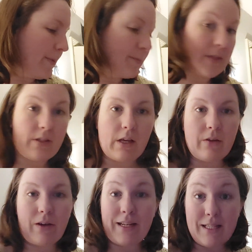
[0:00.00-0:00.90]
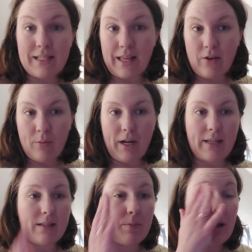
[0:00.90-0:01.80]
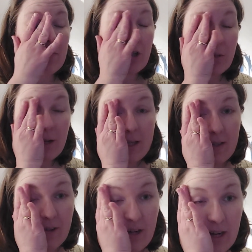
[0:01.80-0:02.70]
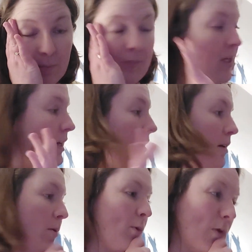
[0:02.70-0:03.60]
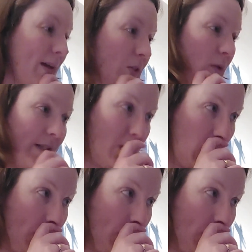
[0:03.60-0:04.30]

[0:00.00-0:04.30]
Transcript: So I need to get that replaced, but I'm not going to replace it right now. But what I thought I'd do